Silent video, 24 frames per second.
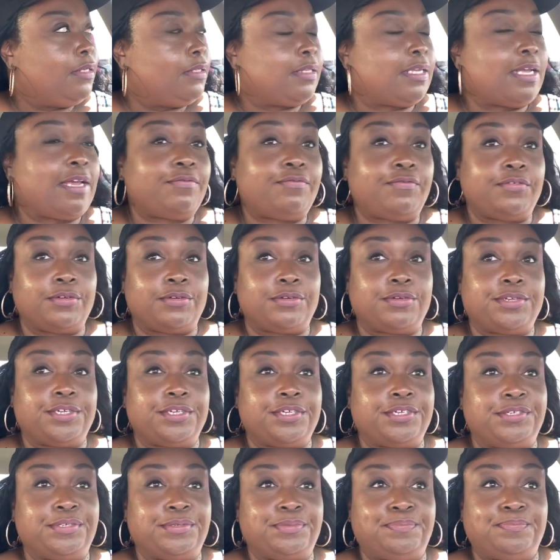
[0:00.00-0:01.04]
That feels
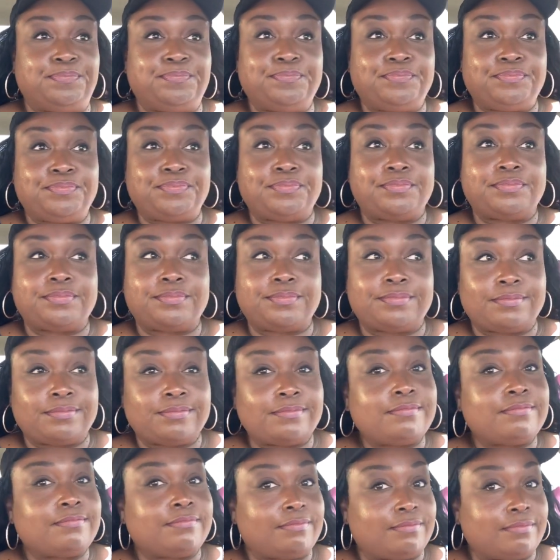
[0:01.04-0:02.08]
good.
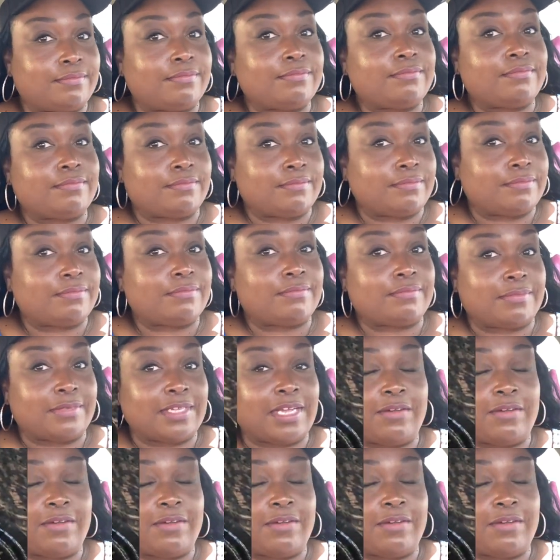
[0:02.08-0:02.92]
You know, this is what